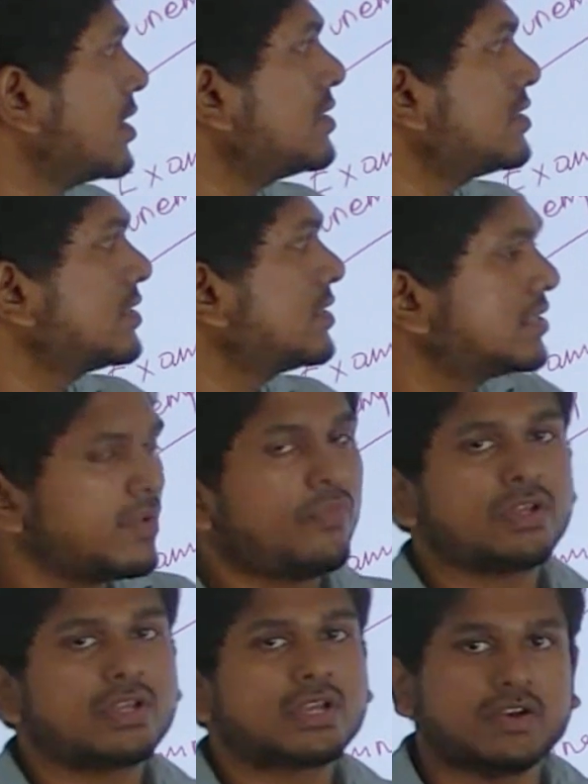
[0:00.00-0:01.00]
itself
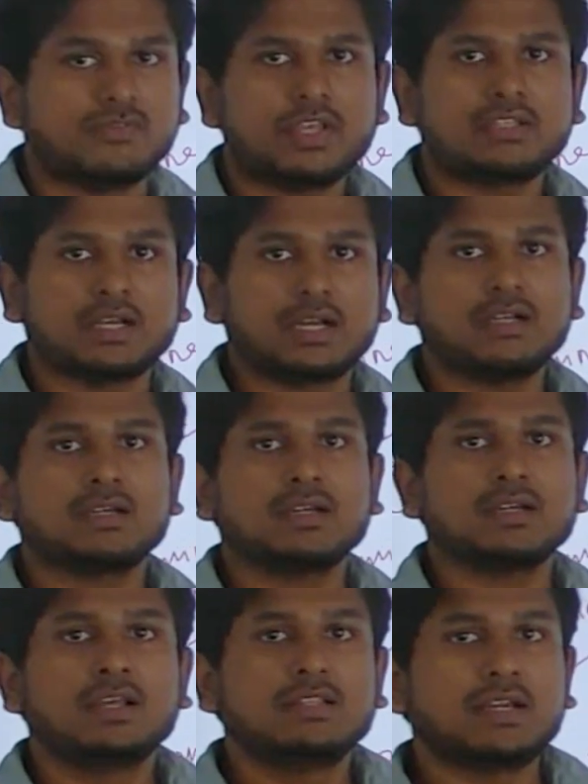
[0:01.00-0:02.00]
convey
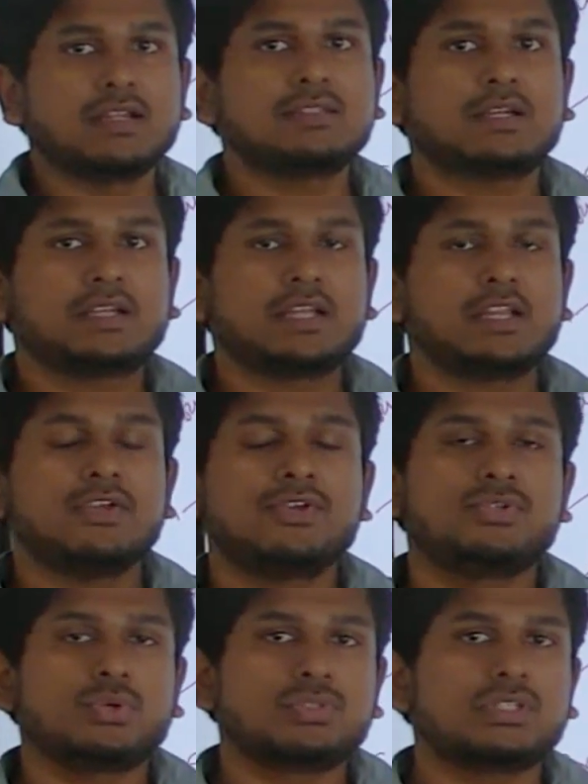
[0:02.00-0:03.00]
that there is certain
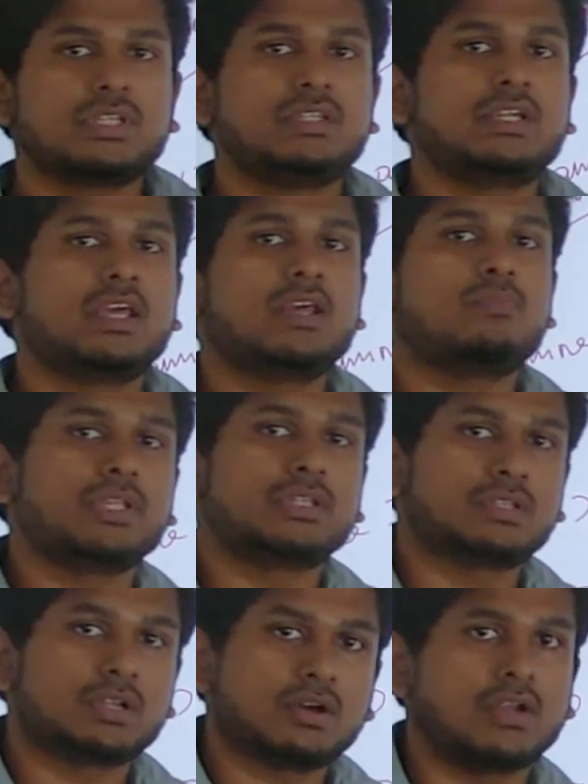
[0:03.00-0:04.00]
issues in their
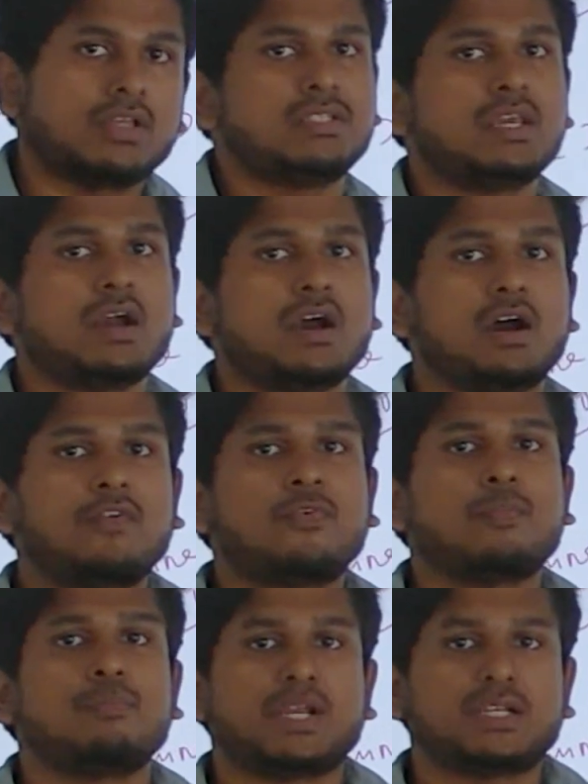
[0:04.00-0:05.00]
methodology of
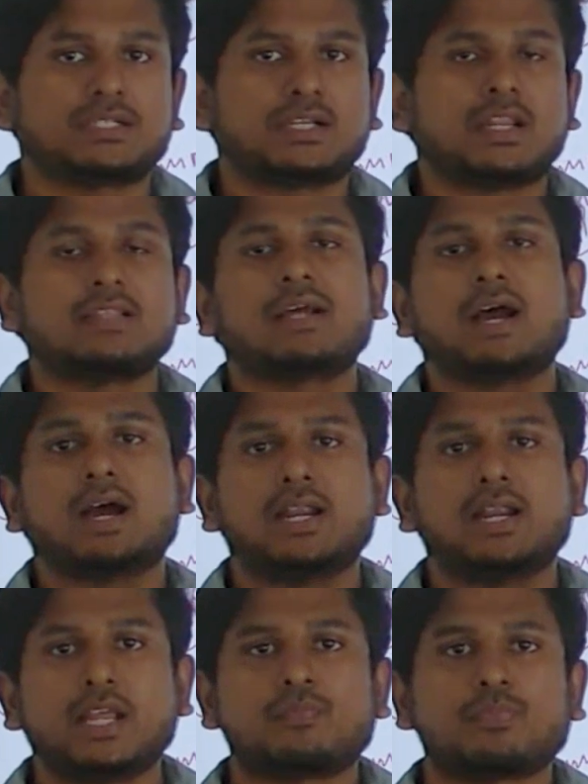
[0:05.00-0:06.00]
measuring the
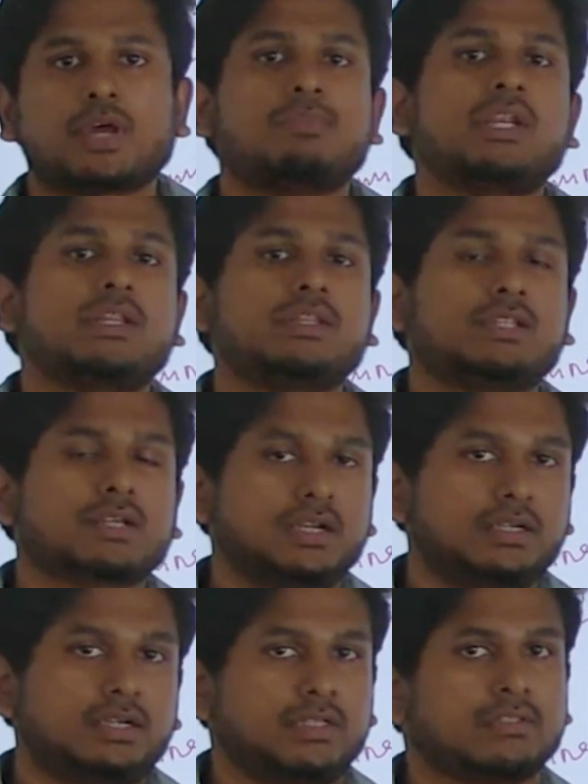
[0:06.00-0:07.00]
unemployment in the
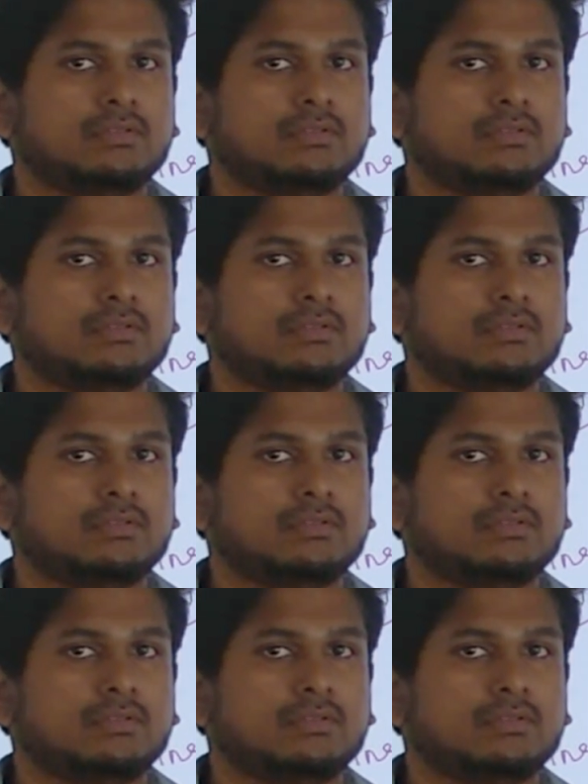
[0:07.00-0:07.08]
country.